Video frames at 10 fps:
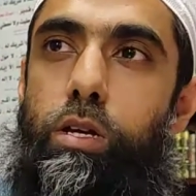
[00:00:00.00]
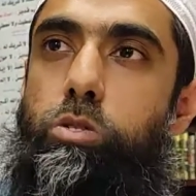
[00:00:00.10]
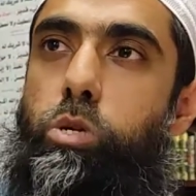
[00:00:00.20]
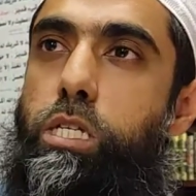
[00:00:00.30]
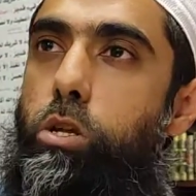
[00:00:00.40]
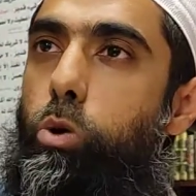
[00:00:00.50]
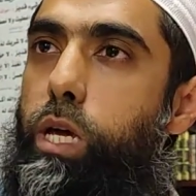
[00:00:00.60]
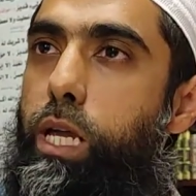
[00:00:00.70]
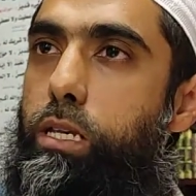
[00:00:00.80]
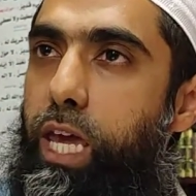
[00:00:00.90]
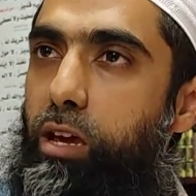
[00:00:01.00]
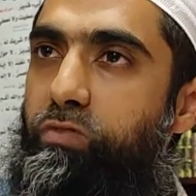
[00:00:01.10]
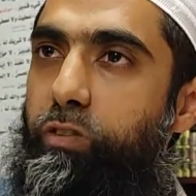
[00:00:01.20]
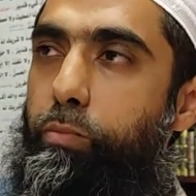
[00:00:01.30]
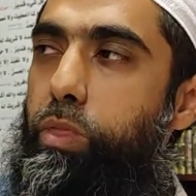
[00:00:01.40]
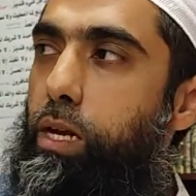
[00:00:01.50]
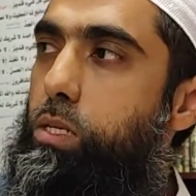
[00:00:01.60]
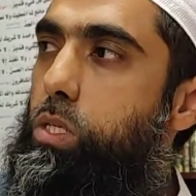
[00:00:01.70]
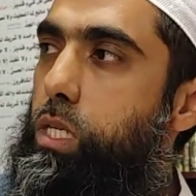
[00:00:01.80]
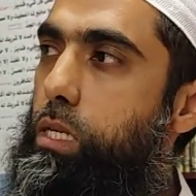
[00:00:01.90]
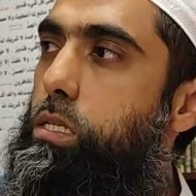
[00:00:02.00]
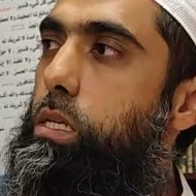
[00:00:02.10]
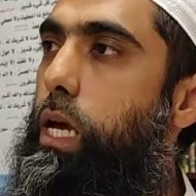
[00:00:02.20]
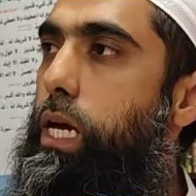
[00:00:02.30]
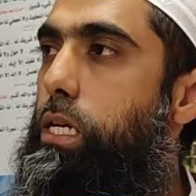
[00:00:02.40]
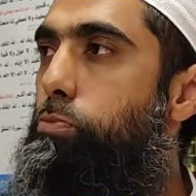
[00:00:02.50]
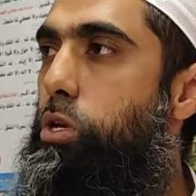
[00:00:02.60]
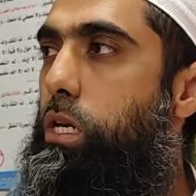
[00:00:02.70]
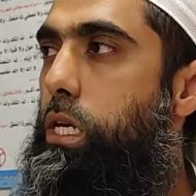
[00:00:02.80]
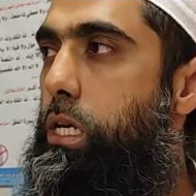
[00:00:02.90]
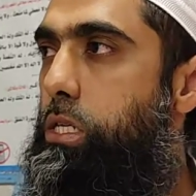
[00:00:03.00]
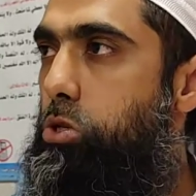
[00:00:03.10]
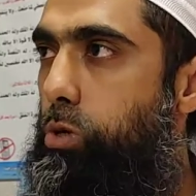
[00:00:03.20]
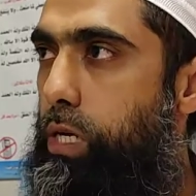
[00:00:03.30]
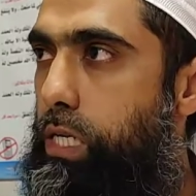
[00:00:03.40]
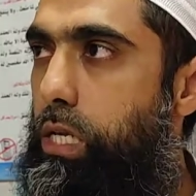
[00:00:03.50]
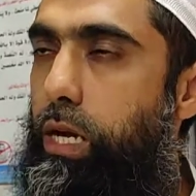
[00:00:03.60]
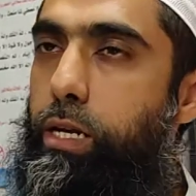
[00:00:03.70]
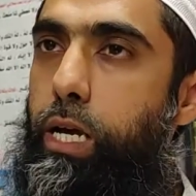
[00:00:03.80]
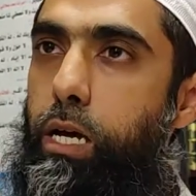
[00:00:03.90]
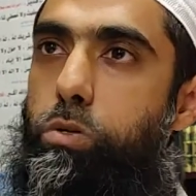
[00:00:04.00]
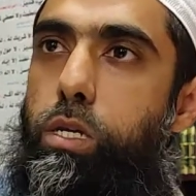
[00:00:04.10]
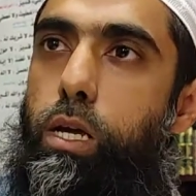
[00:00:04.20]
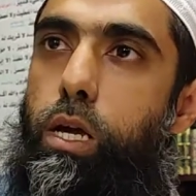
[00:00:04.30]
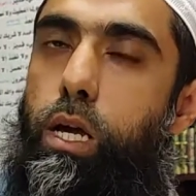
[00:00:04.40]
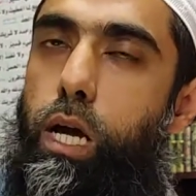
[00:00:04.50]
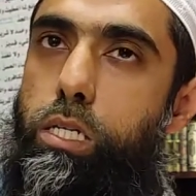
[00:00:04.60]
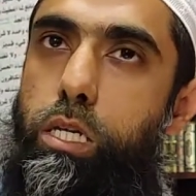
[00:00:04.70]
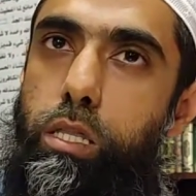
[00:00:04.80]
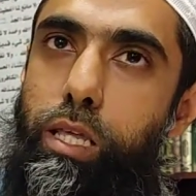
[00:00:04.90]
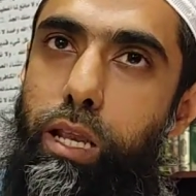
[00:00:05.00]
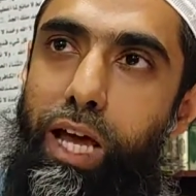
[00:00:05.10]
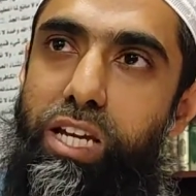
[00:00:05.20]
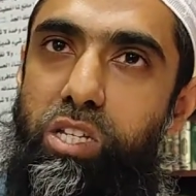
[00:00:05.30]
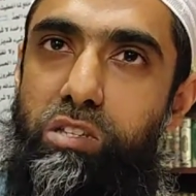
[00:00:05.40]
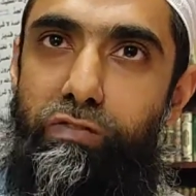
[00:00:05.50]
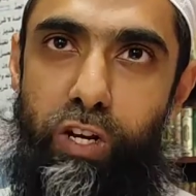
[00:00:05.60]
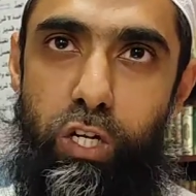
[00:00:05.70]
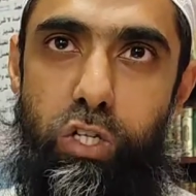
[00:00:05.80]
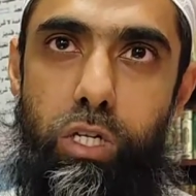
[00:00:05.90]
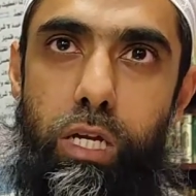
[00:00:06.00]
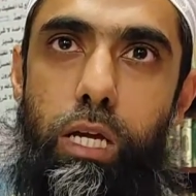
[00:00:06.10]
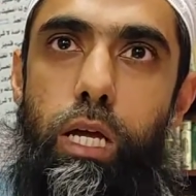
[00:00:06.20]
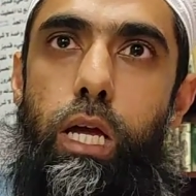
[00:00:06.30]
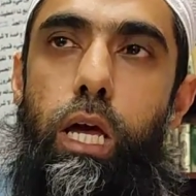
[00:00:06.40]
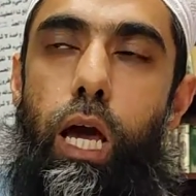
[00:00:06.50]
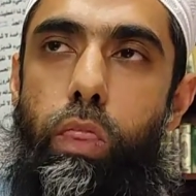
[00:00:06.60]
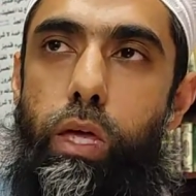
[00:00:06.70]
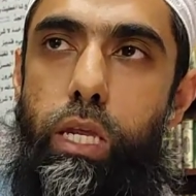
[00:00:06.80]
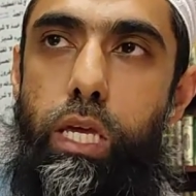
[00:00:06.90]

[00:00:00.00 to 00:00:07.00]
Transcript: So he said, okay, take from their sins and put it into his account until the line is finished, and then